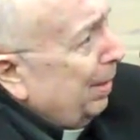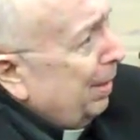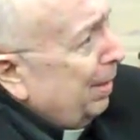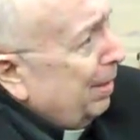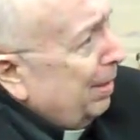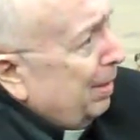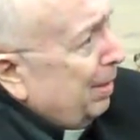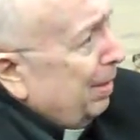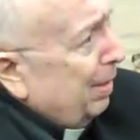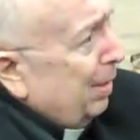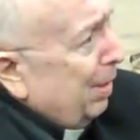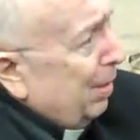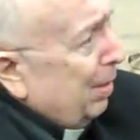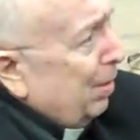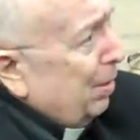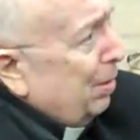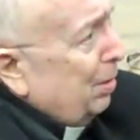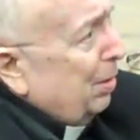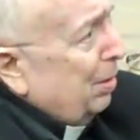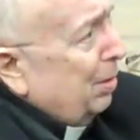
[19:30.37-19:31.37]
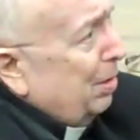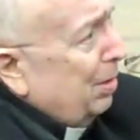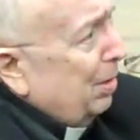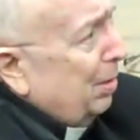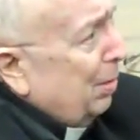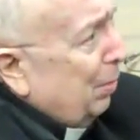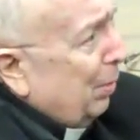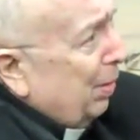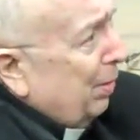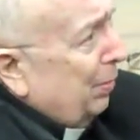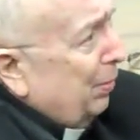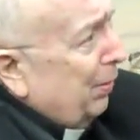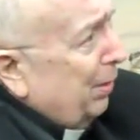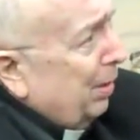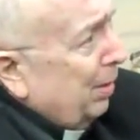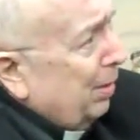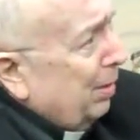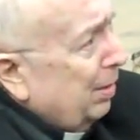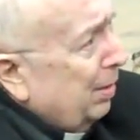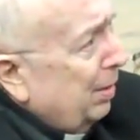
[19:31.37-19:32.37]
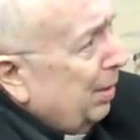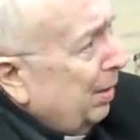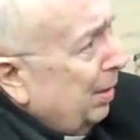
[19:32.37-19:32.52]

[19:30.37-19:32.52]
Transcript: is the urgency one feels